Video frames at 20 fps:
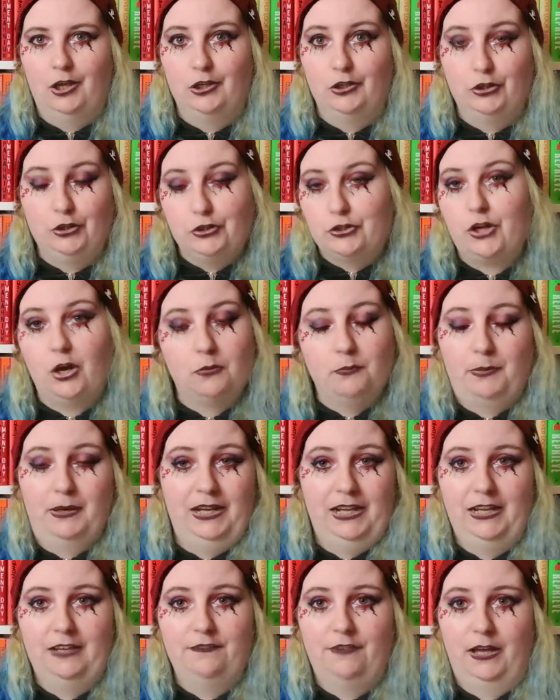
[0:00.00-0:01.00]
you don't
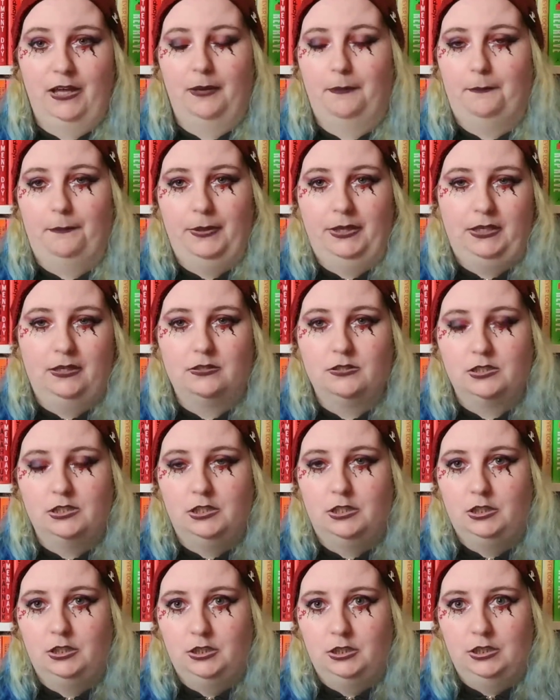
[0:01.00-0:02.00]
believe it because
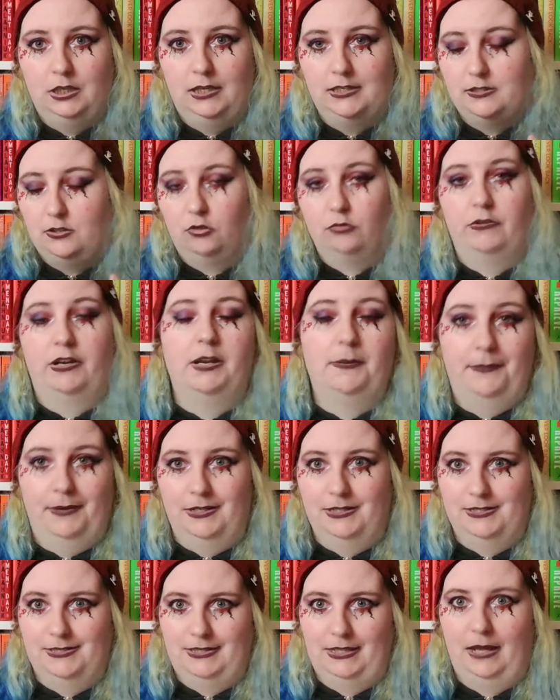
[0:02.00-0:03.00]
it's already
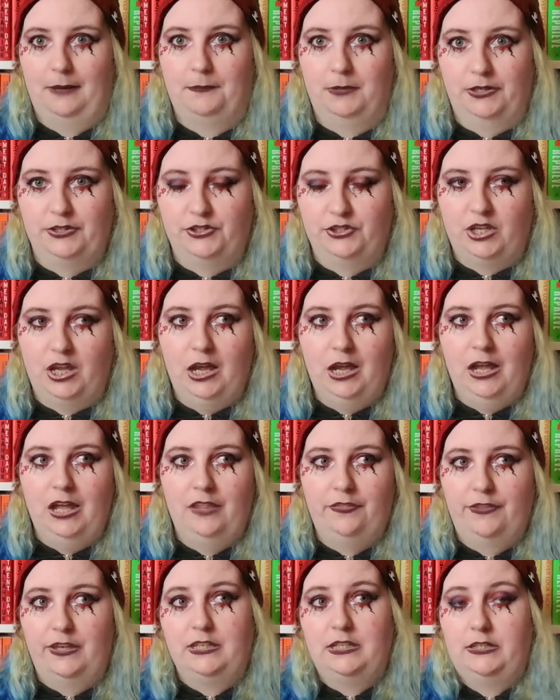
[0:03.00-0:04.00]
been established
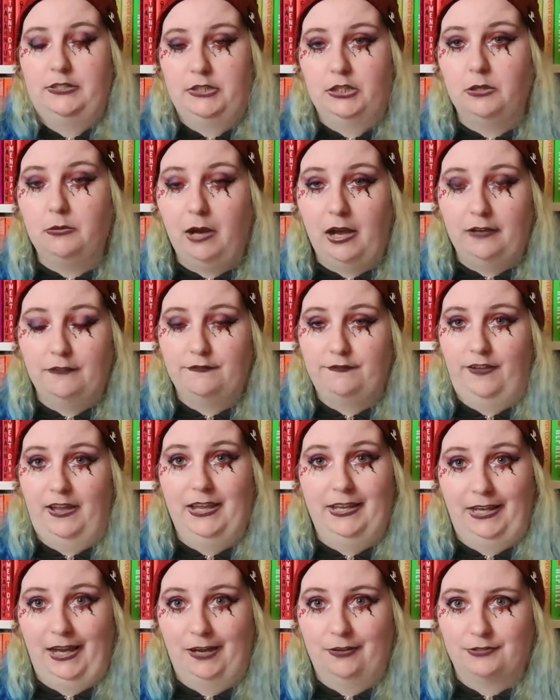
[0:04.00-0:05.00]
that you do have
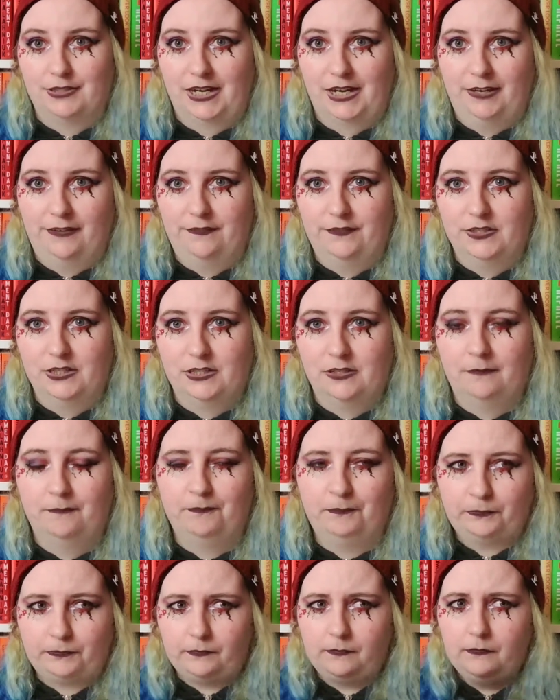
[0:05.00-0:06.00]
fake out deaths.
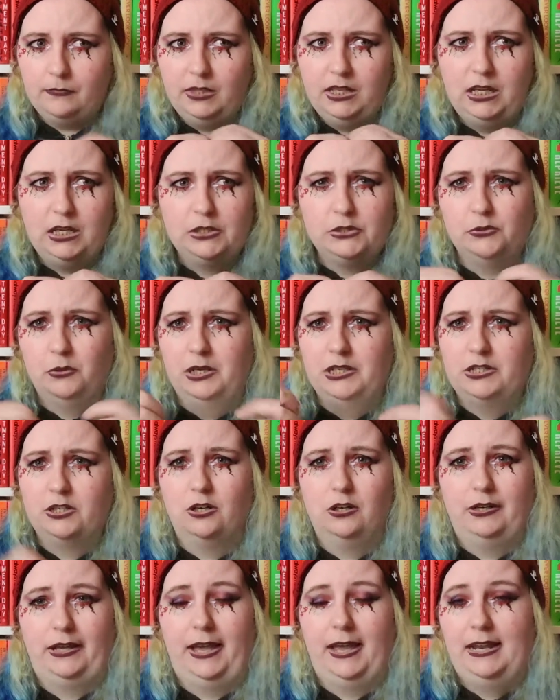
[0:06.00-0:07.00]
So it
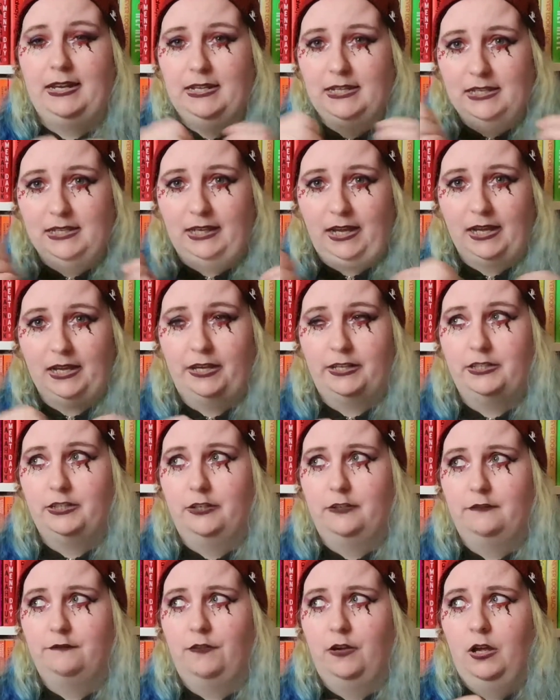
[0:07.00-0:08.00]
took any kind
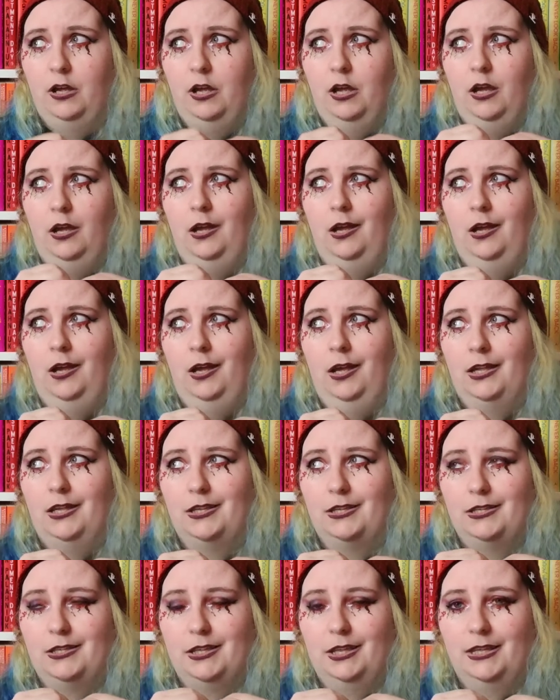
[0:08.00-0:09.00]
of
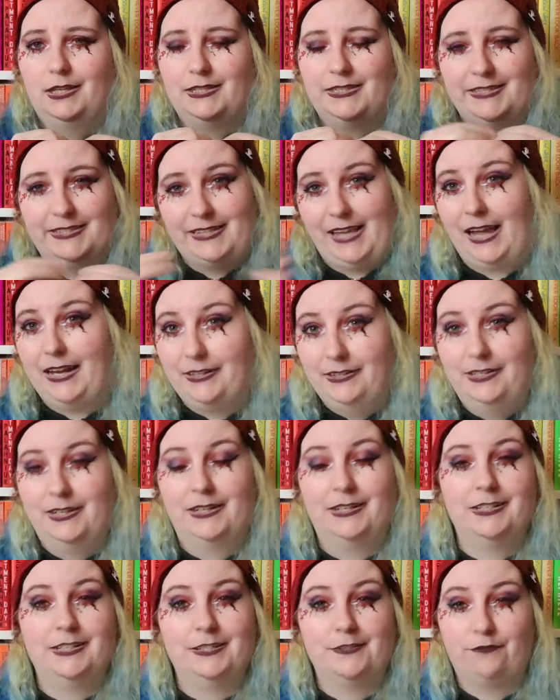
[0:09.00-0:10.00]

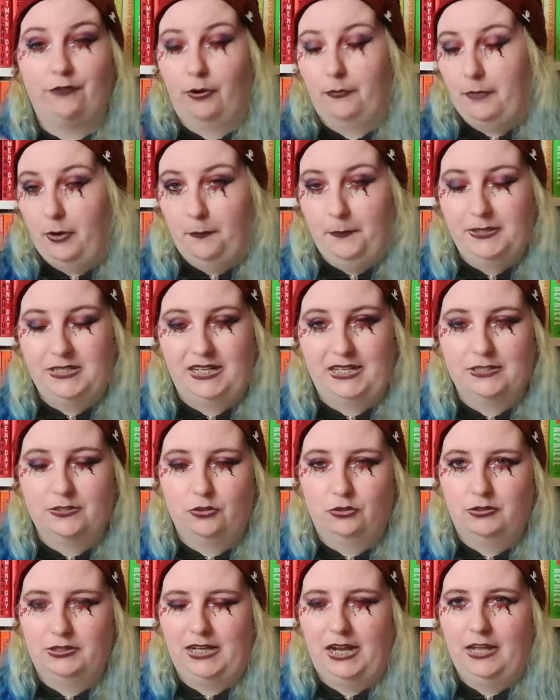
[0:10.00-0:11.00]
sadness from her
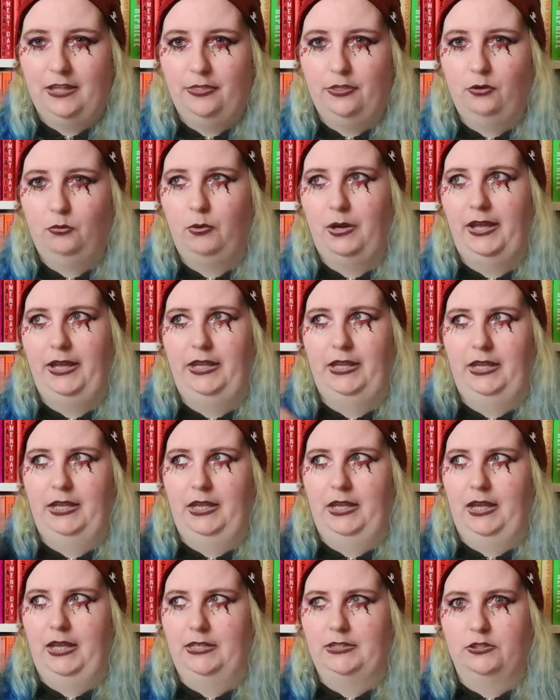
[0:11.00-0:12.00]
potential death
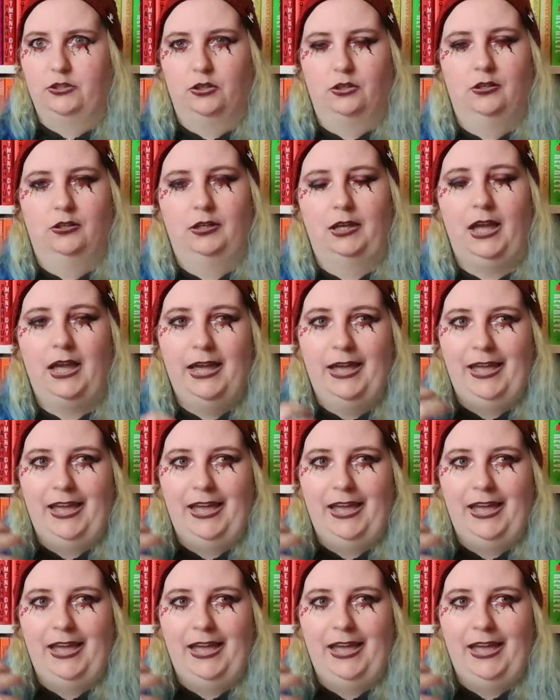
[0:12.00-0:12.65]
away. It took